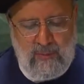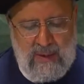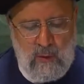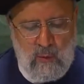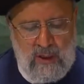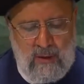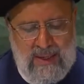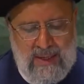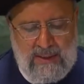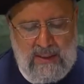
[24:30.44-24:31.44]
General
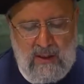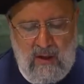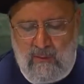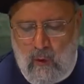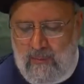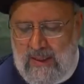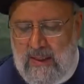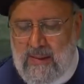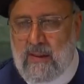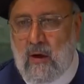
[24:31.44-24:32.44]
Qasem
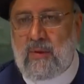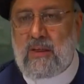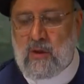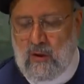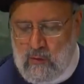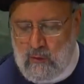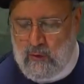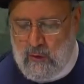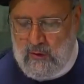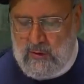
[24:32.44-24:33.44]
Soleimani
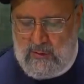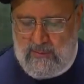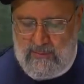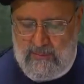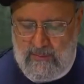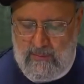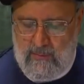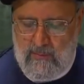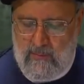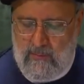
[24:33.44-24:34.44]
throughout
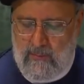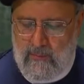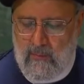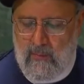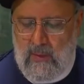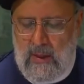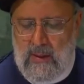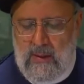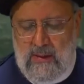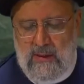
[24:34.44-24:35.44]
Iran? Those were
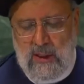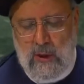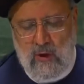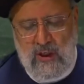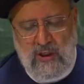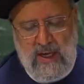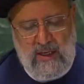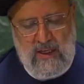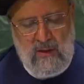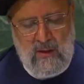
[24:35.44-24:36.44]
censored throughout the
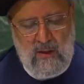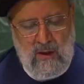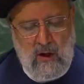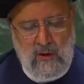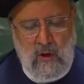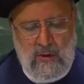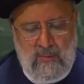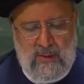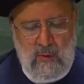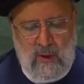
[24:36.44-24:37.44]
world in the
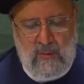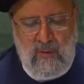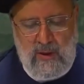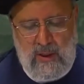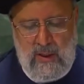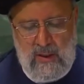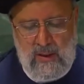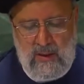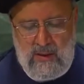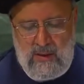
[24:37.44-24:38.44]
West.
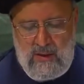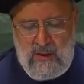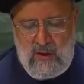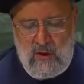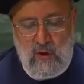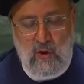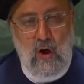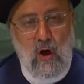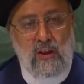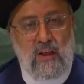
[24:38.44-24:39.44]
The
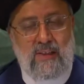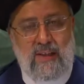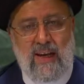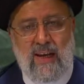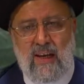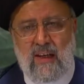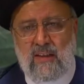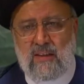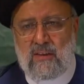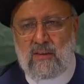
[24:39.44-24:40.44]

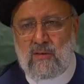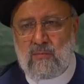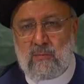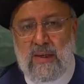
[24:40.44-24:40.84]
terrorist